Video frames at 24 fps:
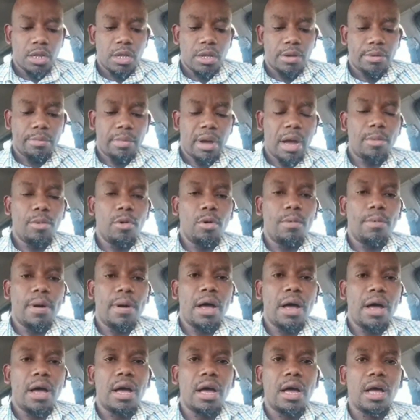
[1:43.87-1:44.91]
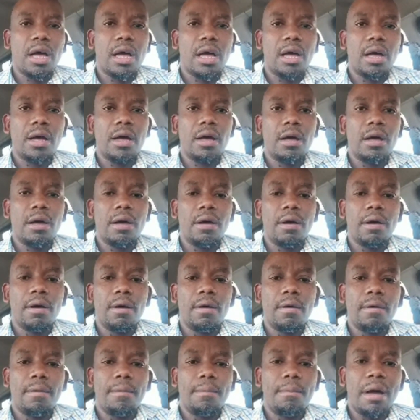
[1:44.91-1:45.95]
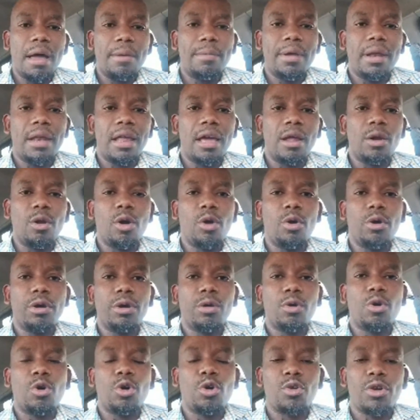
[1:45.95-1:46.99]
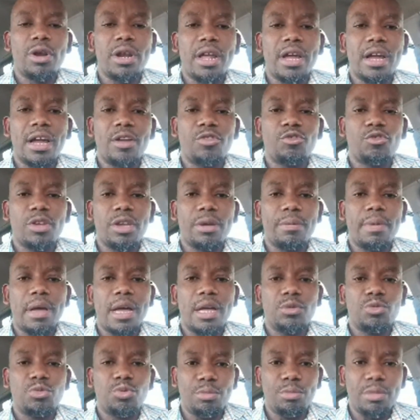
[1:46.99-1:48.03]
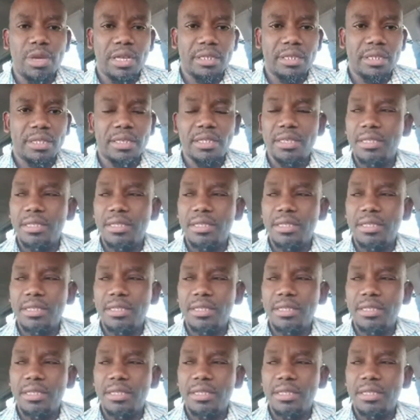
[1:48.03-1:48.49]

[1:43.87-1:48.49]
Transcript: Ba bo ba belaelwa gore corona ka tswe ba atumetse